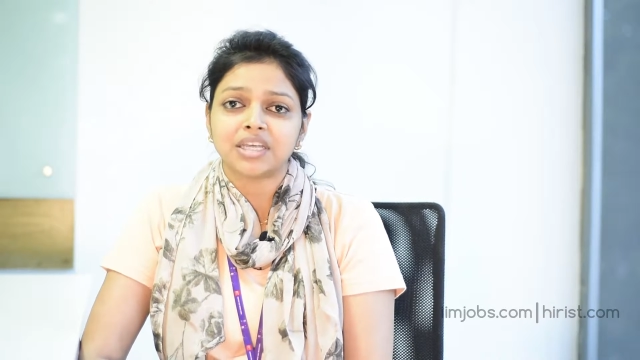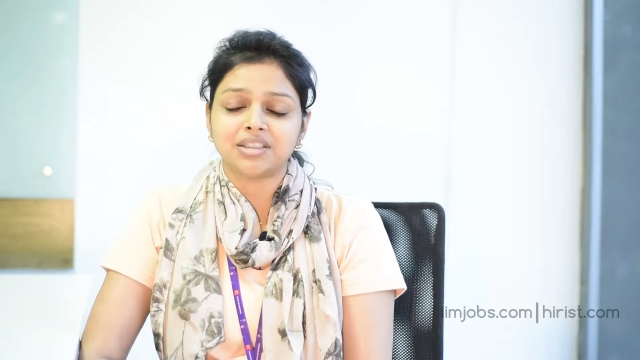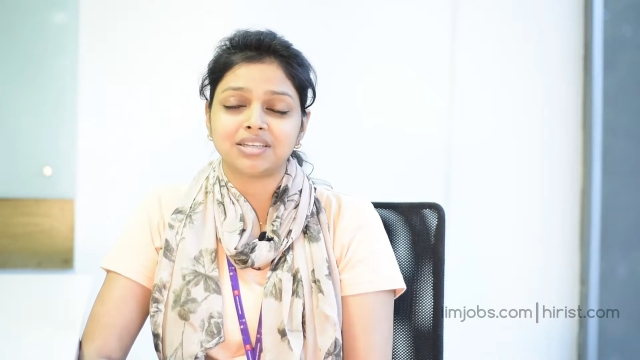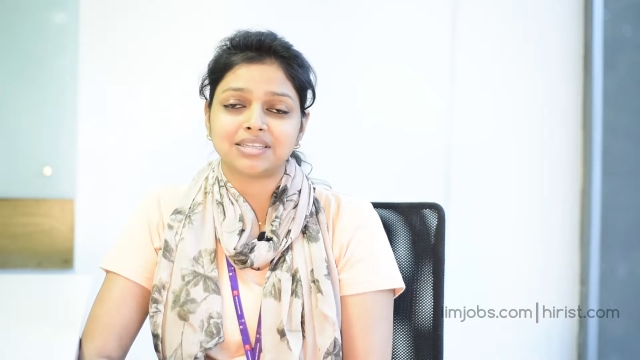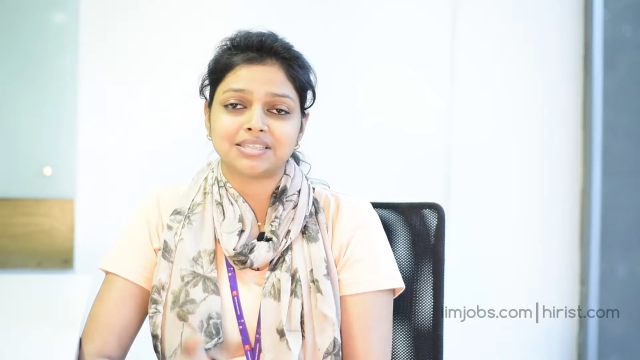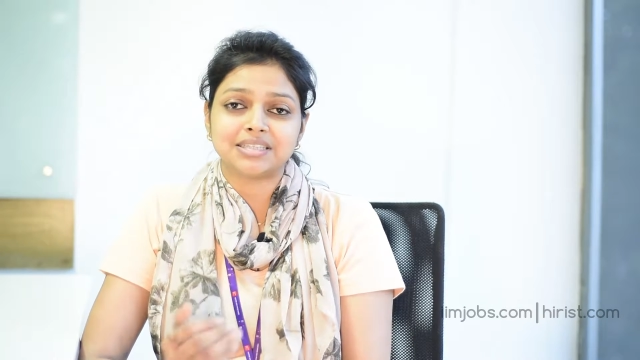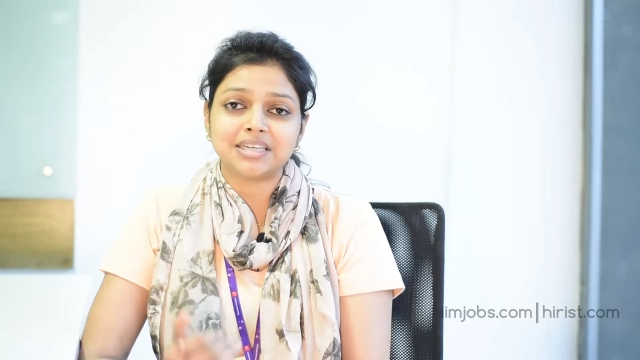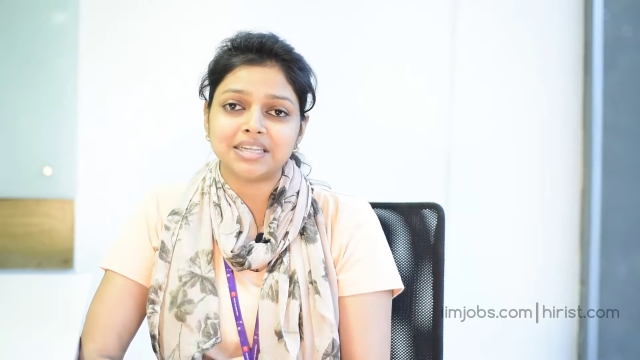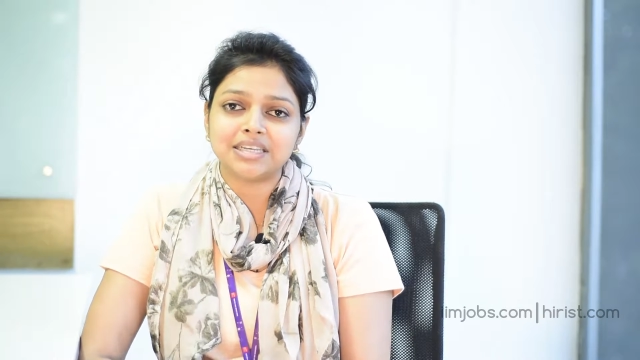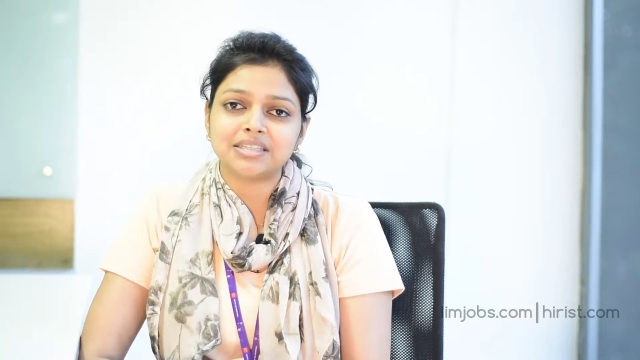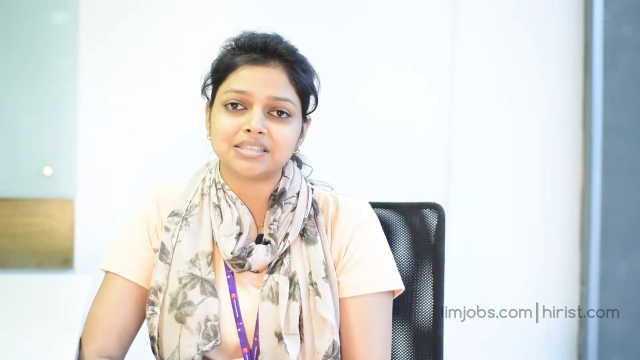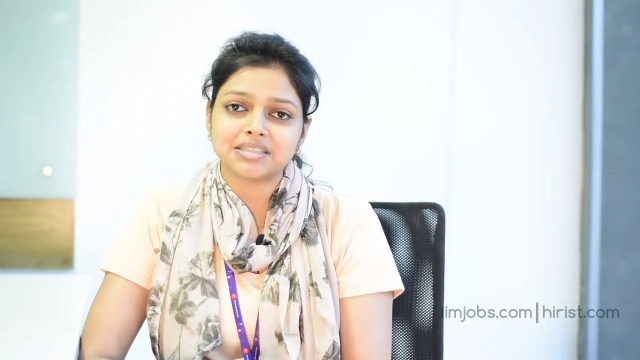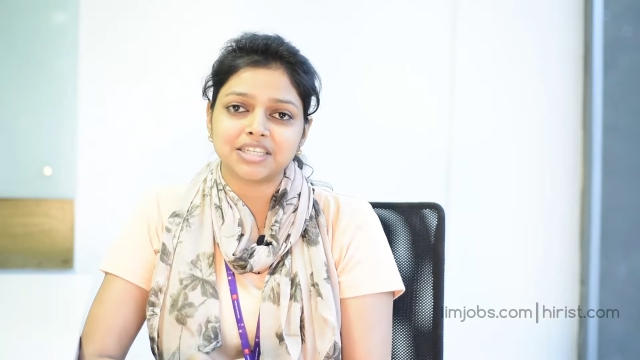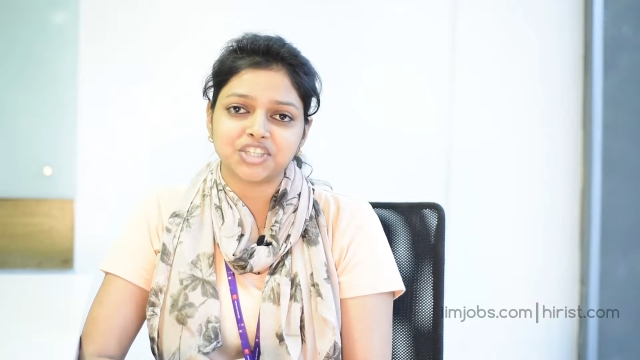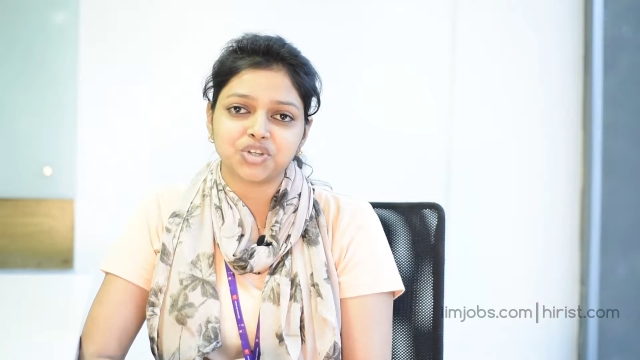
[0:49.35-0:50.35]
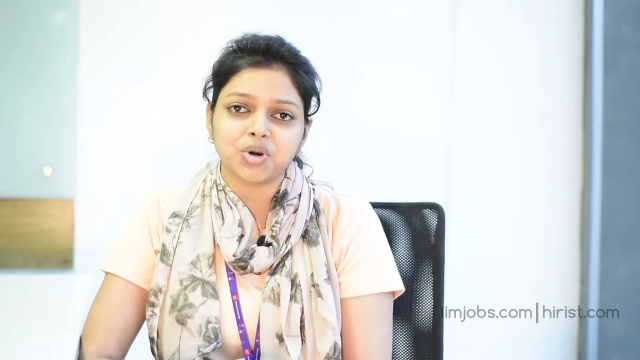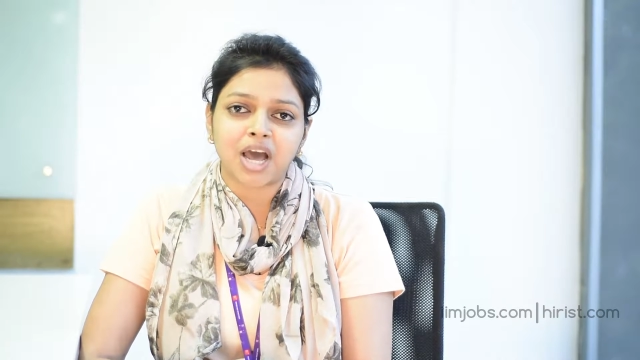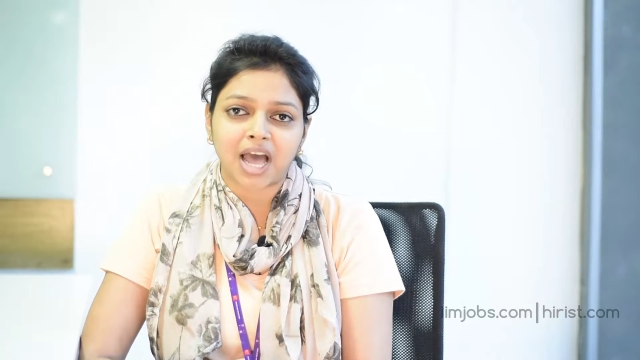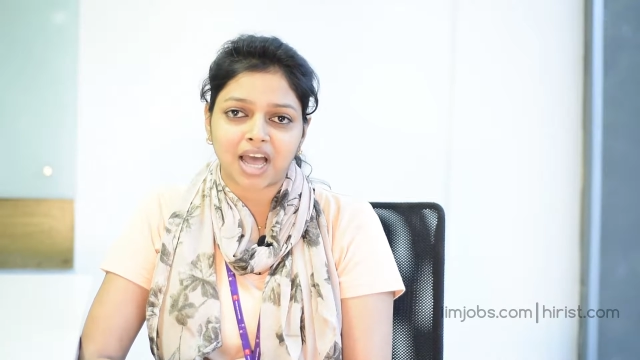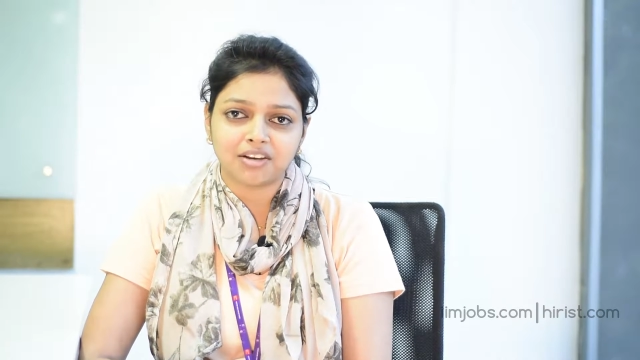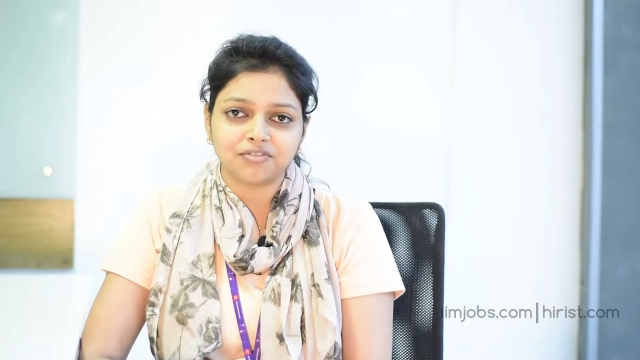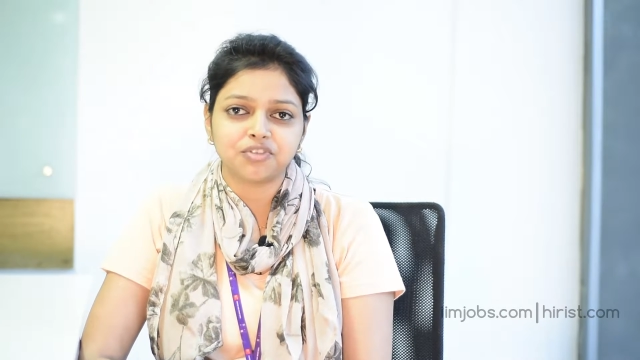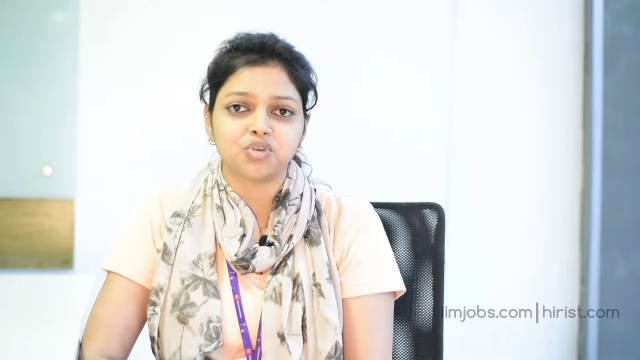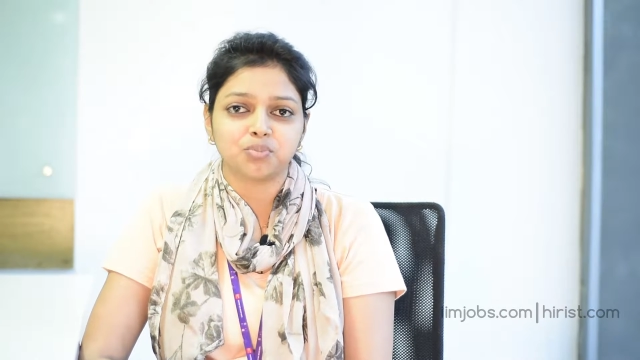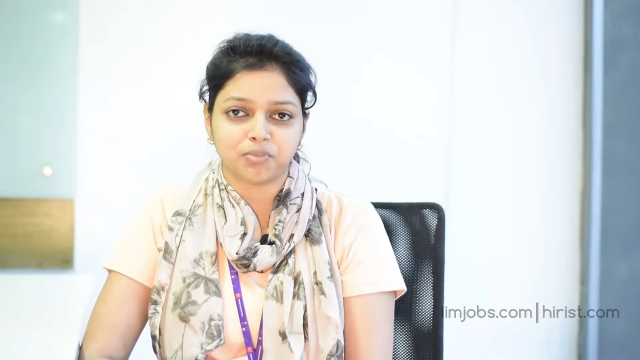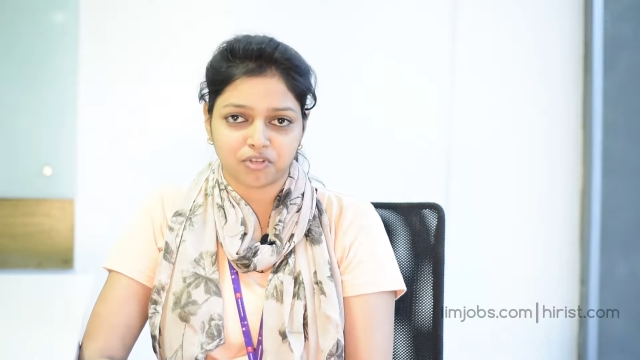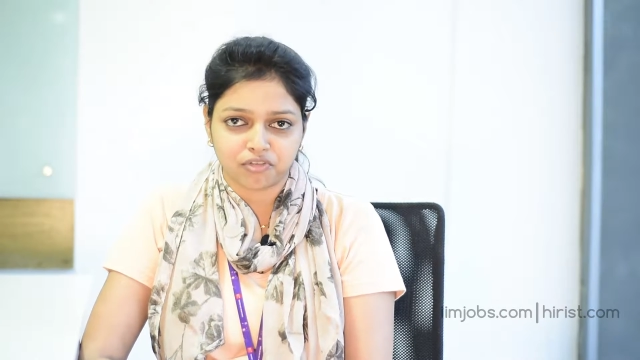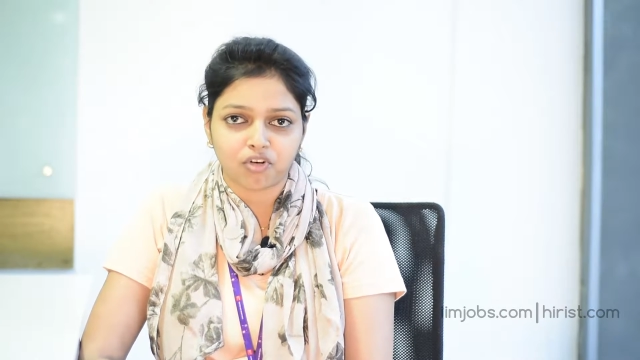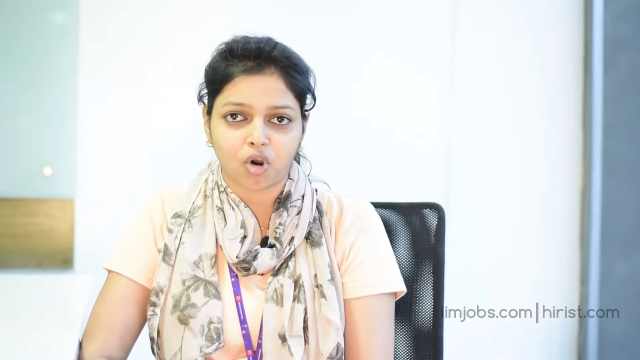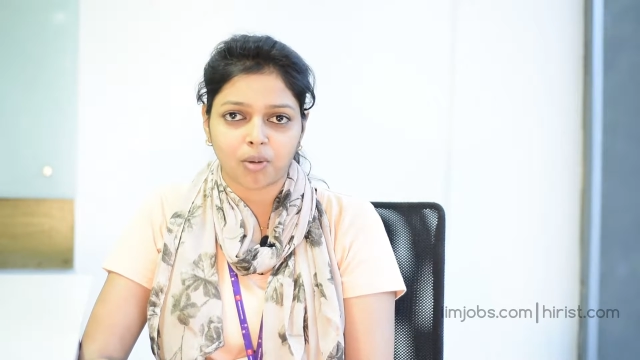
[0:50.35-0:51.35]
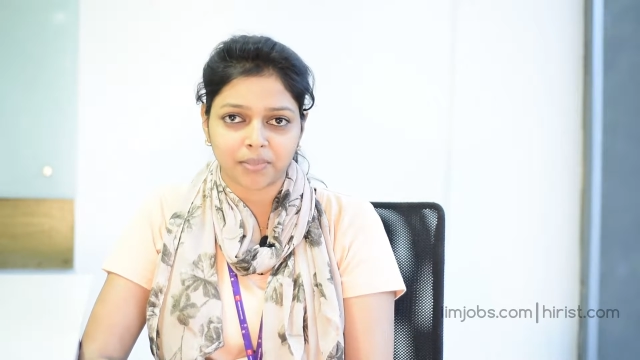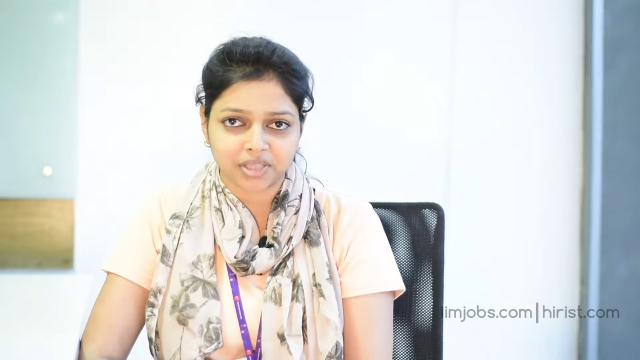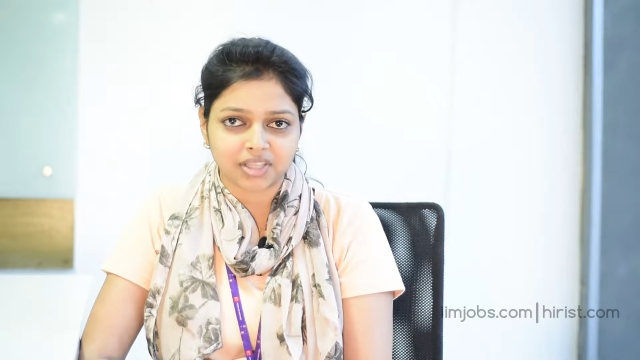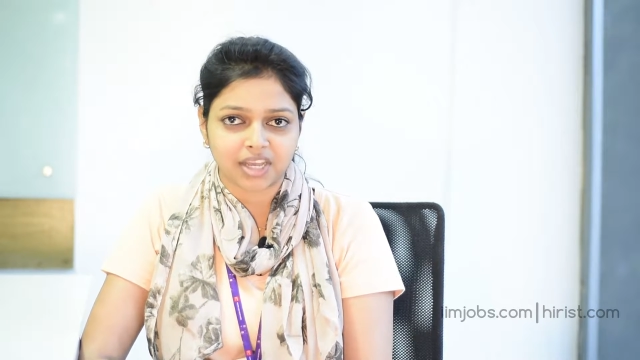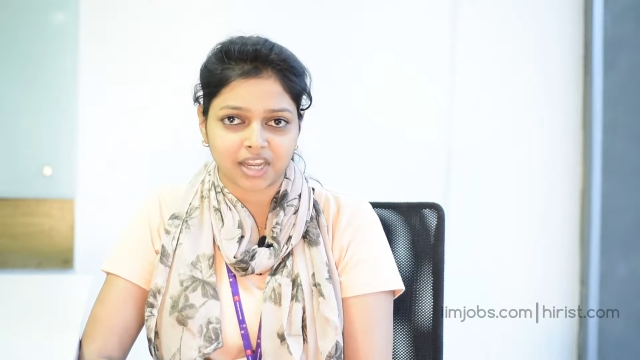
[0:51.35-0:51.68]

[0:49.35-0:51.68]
the resilience that you have to perform at